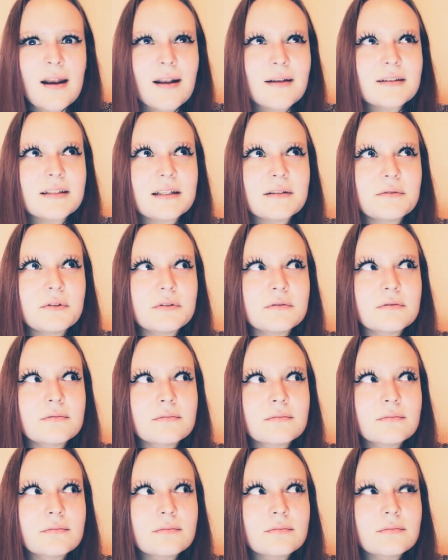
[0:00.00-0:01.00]
I was like, well,
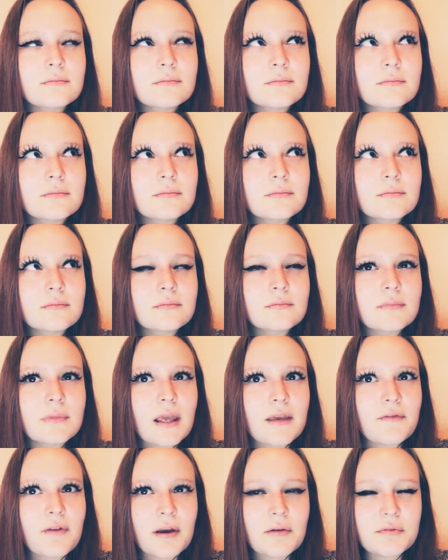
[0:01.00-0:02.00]

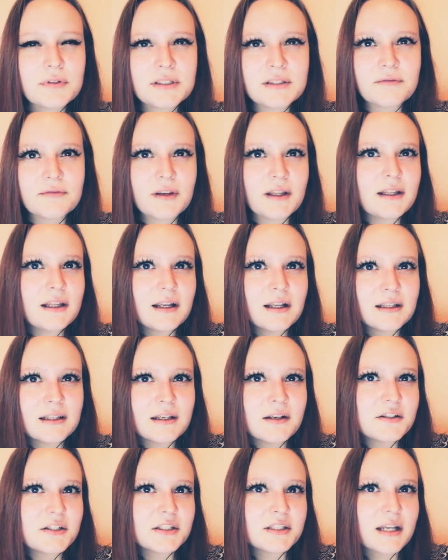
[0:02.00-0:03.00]
if I was severely
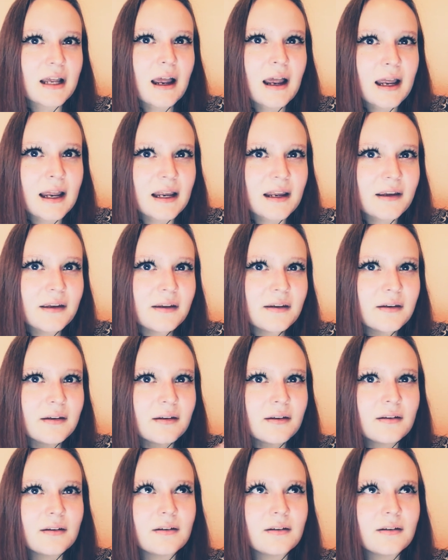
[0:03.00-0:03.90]
allergic to egg,